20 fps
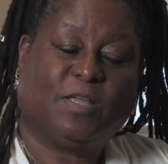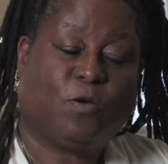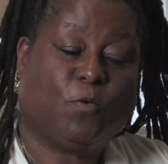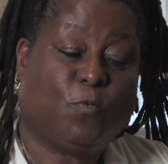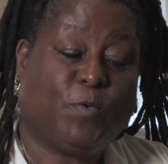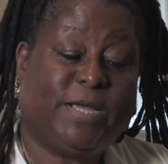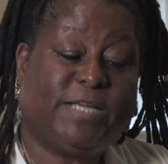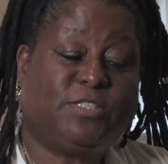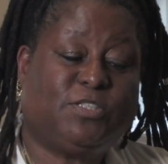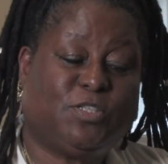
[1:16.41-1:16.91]

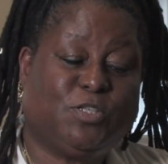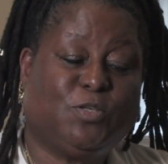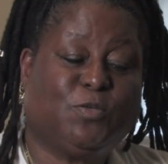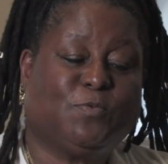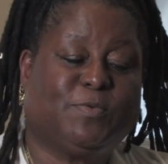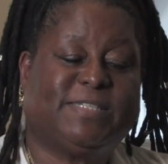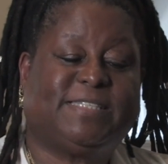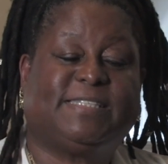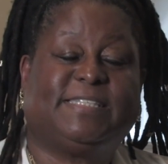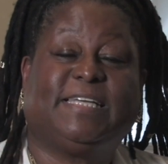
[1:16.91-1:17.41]
We too
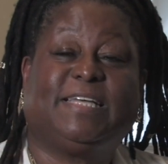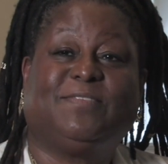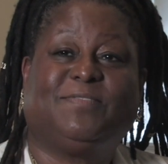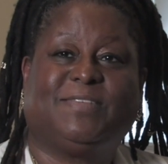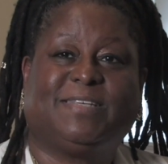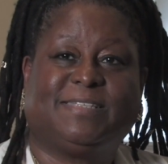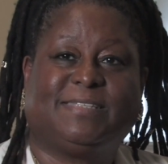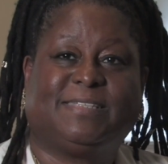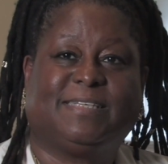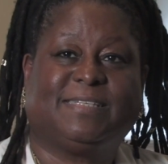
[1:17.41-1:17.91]
received
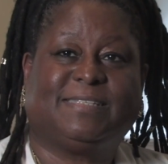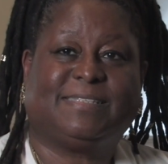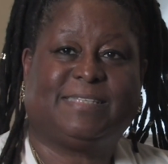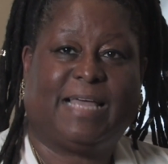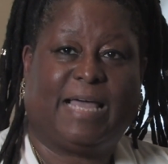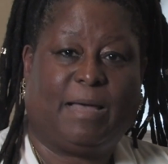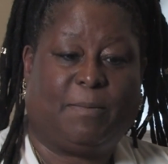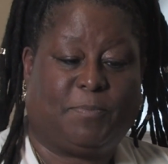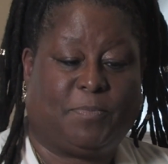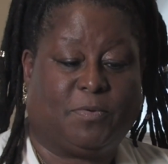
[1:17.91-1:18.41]
this
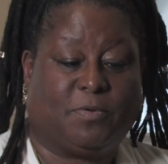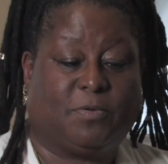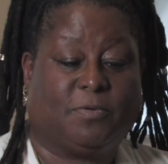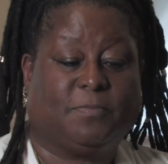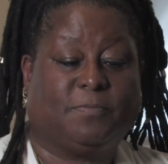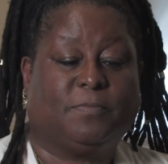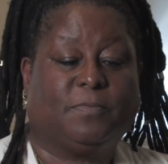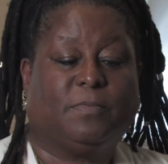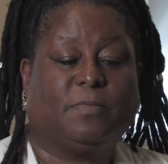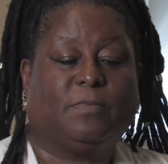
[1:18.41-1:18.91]
example
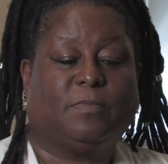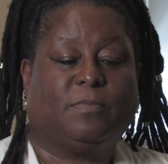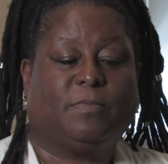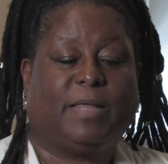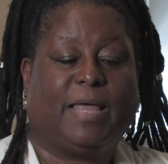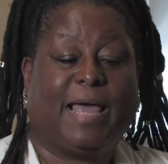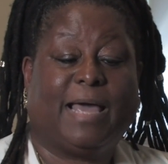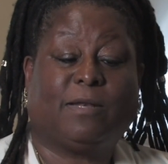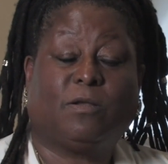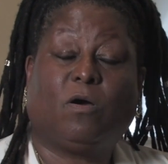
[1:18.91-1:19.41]

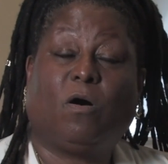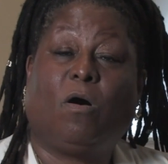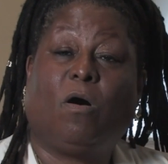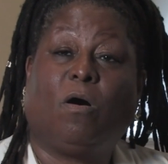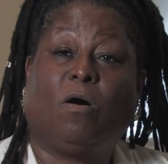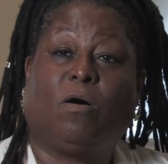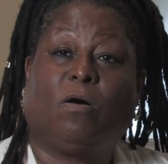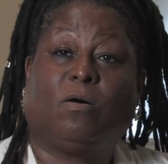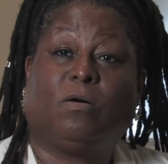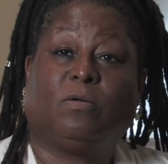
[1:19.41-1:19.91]
and
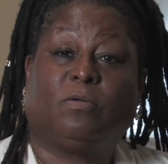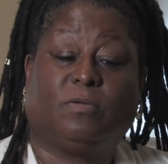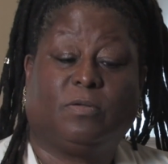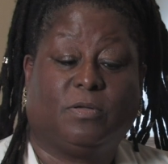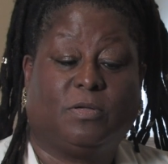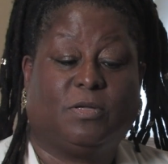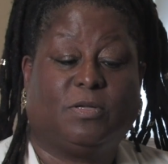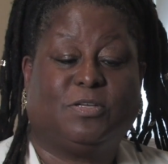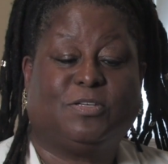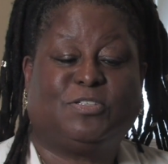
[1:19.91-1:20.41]
call
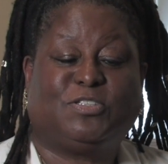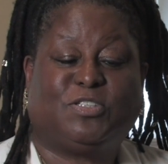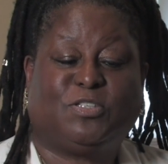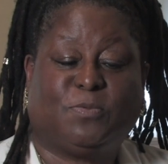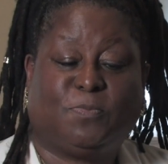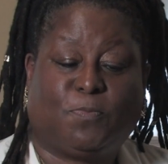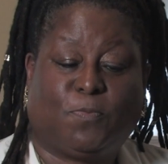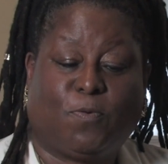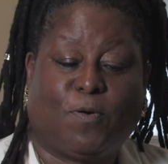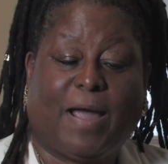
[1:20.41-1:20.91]
to
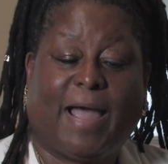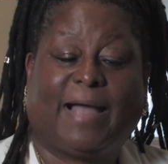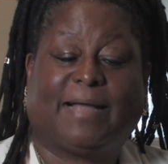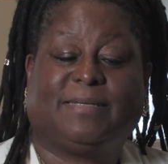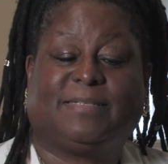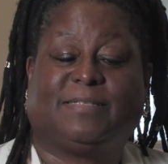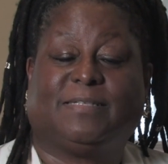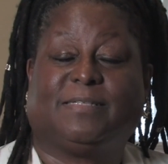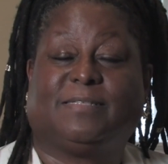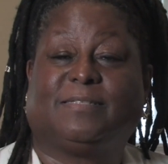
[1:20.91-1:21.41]

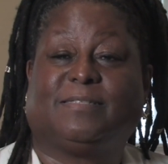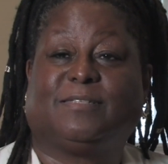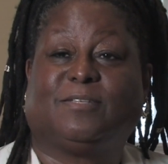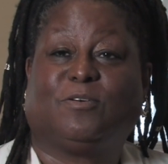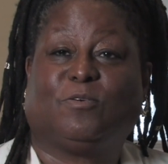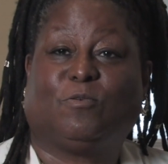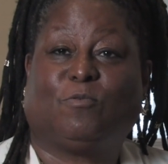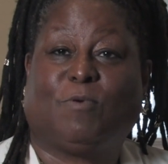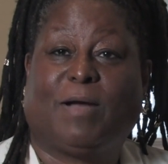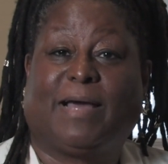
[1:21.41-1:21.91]
practice
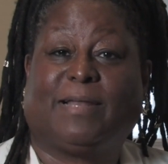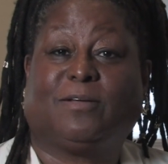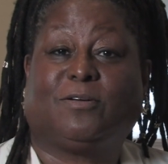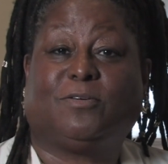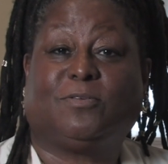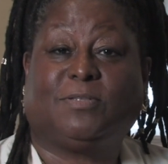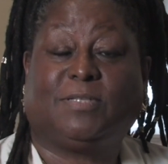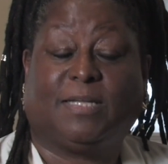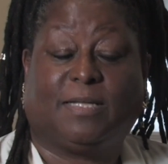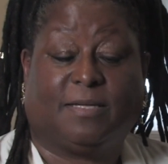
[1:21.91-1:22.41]

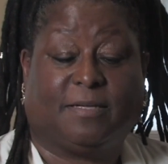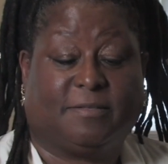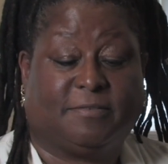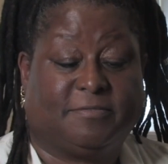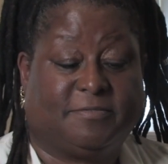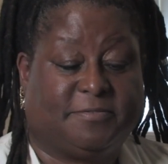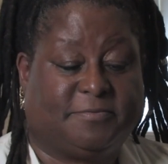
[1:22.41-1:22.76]
radical love.